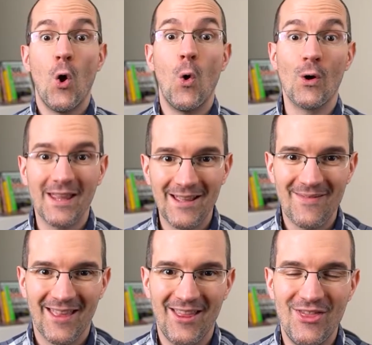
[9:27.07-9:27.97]

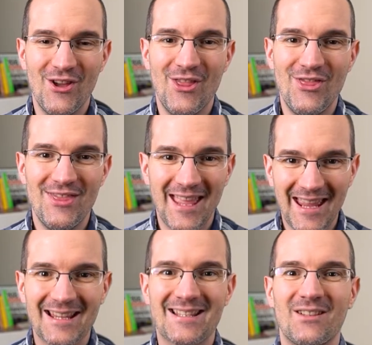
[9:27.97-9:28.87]
Okay, the
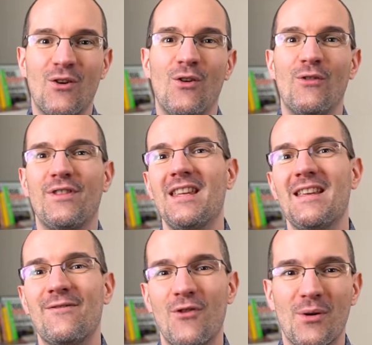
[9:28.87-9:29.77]
next of
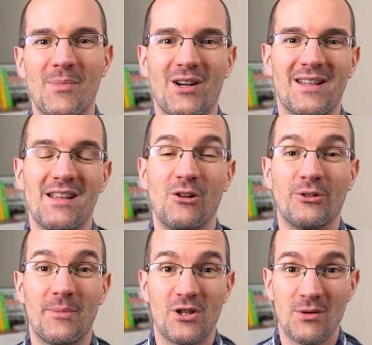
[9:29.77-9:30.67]
the 4 marketing
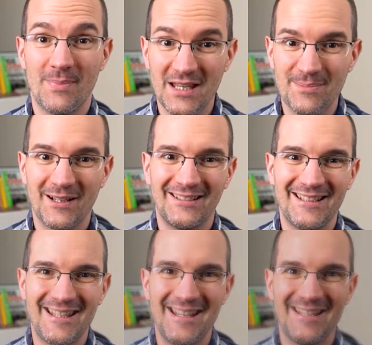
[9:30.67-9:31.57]
automation best
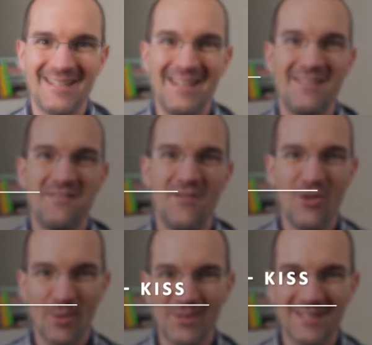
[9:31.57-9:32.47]
practices is
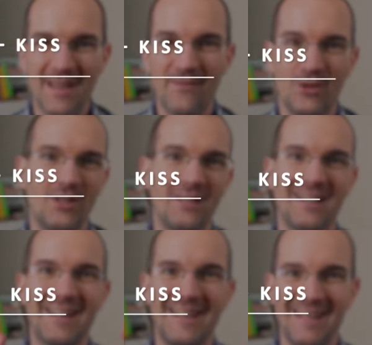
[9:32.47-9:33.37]
number 7,
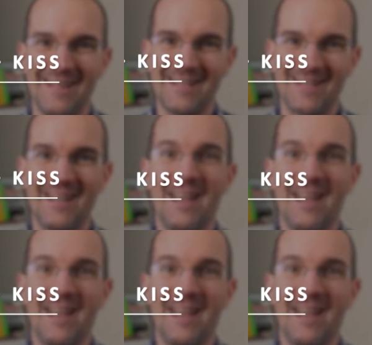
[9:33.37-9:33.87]
case.